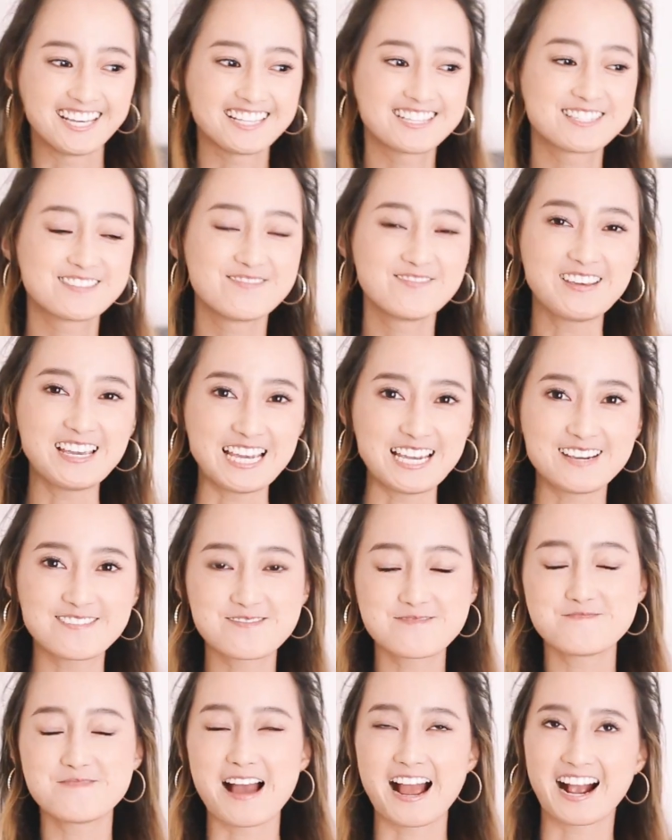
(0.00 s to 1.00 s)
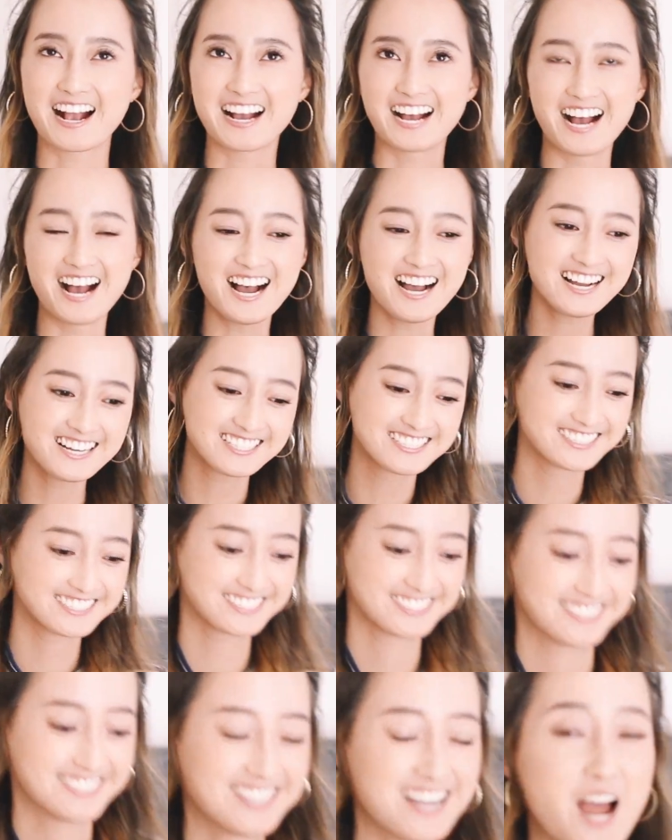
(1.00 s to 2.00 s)
it's me, Rebecca.
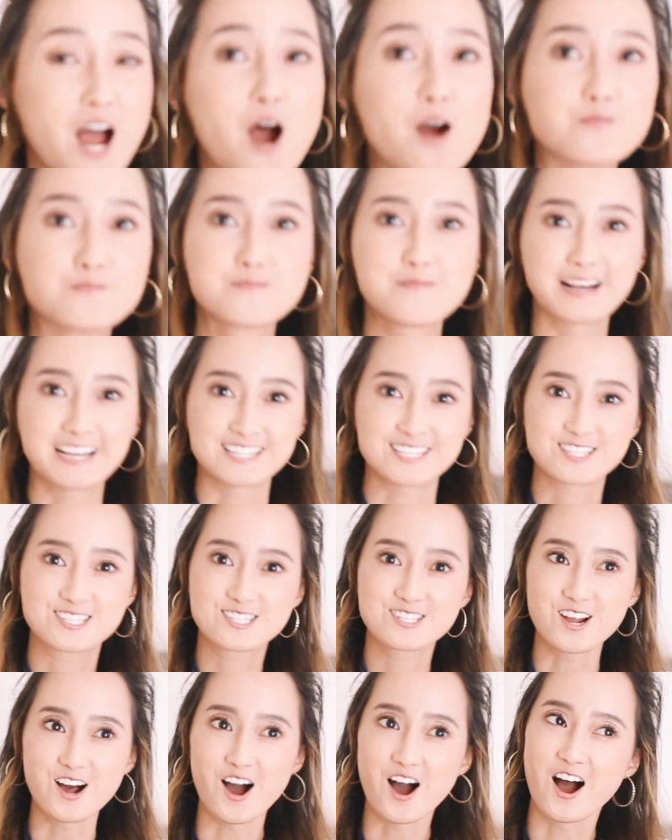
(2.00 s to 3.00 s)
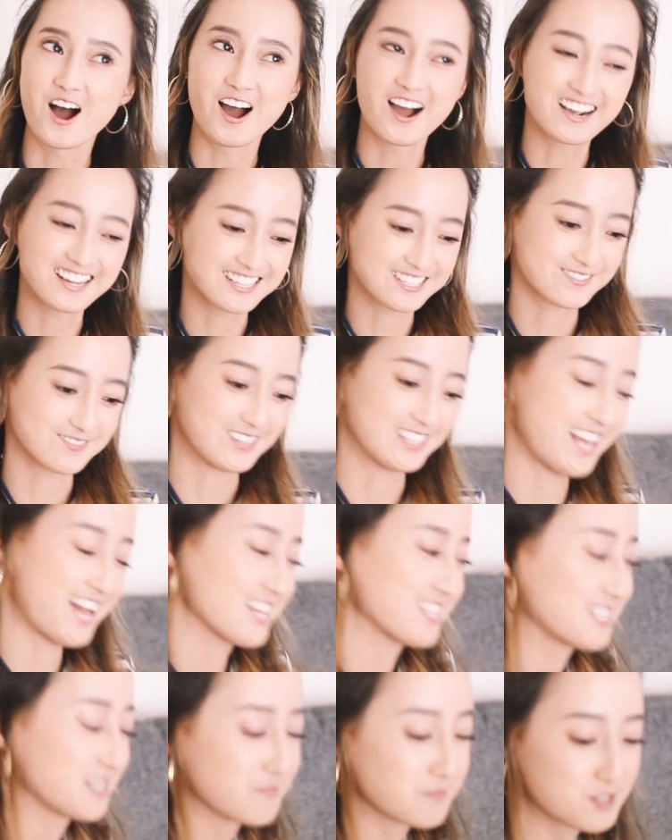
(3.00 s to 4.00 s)
Rebecca Song, because my
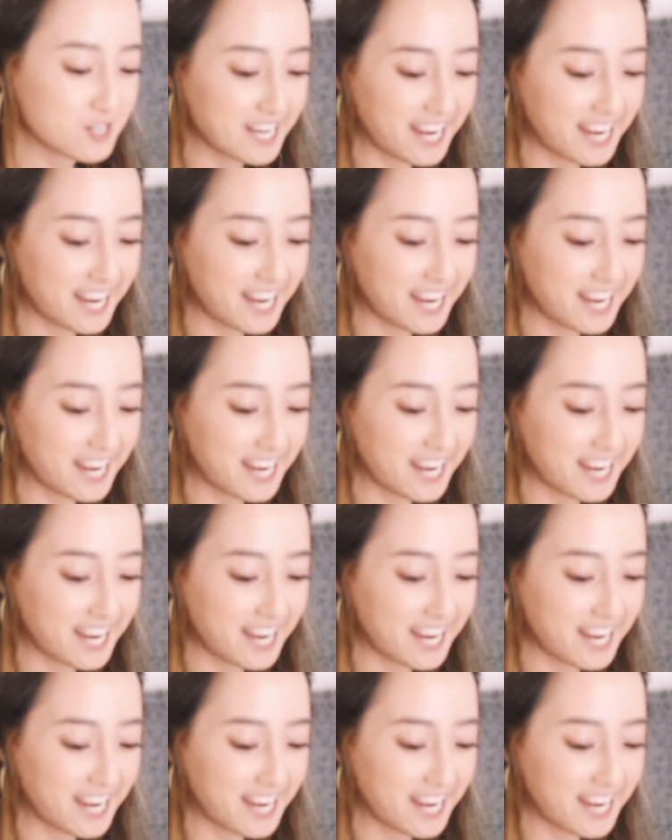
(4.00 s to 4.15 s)
last name